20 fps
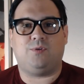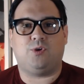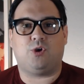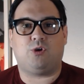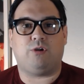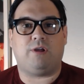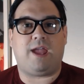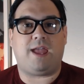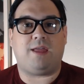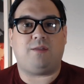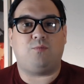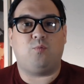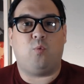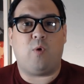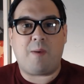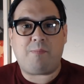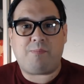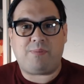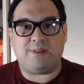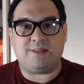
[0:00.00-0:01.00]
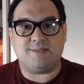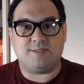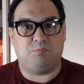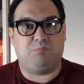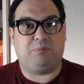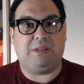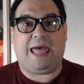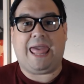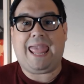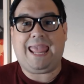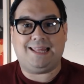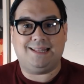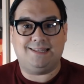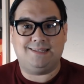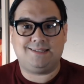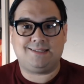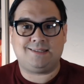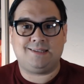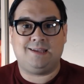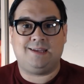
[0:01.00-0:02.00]
create weapons,
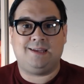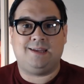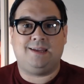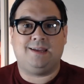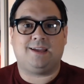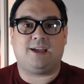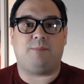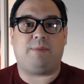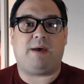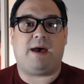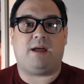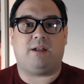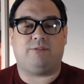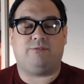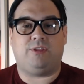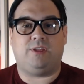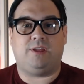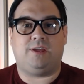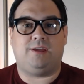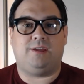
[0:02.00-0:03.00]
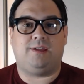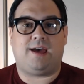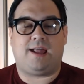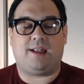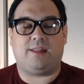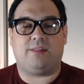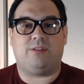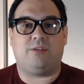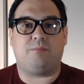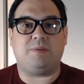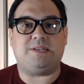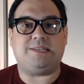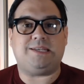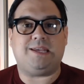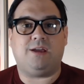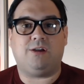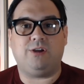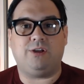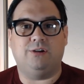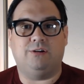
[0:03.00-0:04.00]
blades come out of the
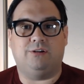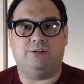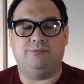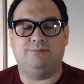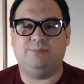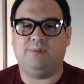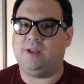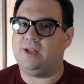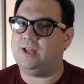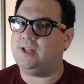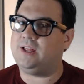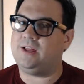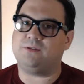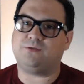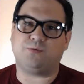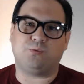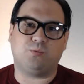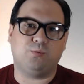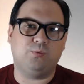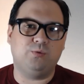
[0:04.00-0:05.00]
material. It's